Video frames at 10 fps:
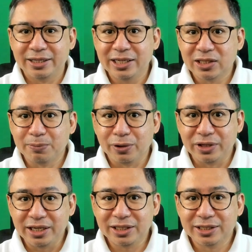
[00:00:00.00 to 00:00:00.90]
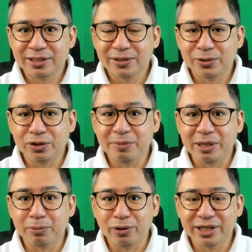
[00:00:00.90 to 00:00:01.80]
These employees could
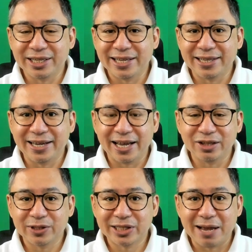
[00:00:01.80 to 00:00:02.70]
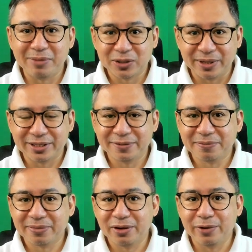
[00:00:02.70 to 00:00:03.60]
be employed in any kind of establishment,
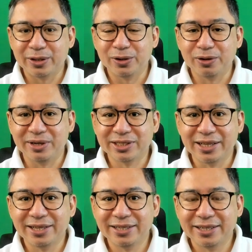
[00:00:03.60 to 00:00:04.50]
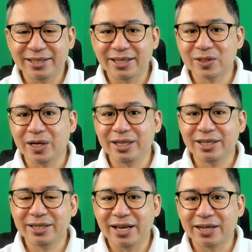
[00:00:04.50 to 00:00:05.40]
whether commercial,
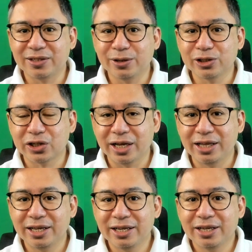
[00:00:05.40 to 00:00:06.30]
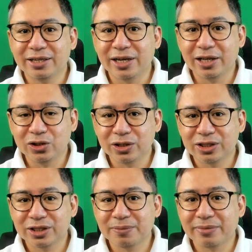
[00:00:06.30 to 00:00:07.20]
industrial, agricultural,
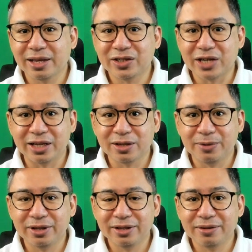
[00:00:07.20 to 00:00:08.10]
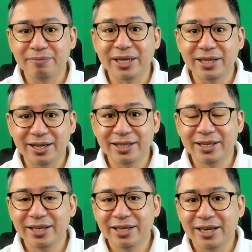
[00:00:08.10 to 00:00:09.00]
religious, charitable,
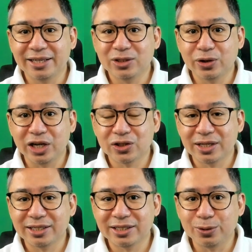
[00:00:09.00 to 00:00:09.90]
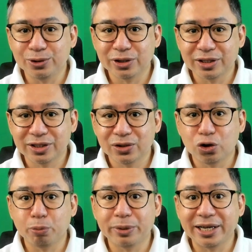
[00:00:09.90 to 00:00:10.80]
medical, and educational
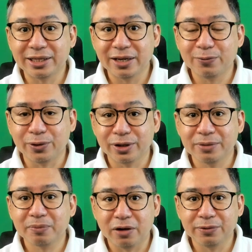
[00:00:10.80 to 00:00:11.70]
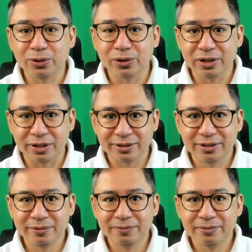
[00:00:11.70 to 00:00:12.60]
institutions operating for profit or not.